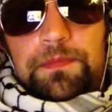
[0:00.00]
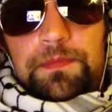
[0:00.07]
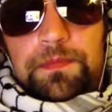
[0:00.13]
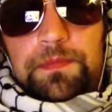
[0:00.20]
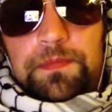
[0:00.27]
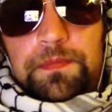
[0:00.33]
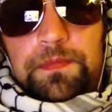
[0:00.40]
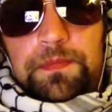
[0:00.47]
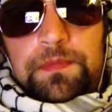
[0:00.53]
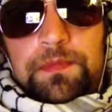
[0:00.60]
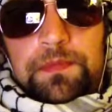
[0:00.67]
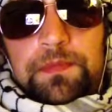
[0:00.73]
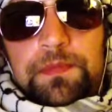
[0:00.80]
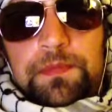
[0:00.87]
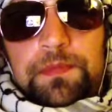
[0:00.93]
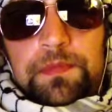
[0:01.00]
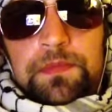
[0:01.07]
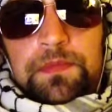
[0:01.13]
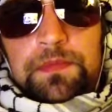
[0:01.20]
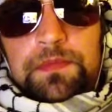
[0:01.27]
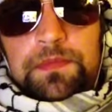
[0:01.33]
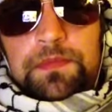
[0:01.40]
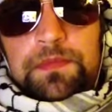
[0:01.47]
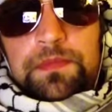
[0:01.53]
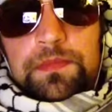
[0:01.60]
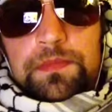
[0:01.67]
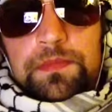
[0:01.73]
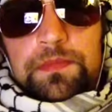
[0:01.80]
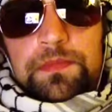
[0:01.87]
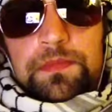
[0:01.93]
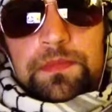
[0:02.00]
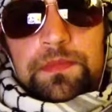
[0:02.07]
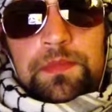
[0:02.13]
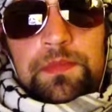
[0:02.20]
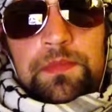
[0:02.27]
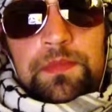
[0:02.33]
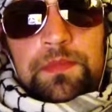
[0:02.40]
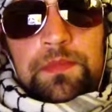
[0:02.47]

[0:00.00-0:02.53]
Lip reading: No one is speaking in this clip.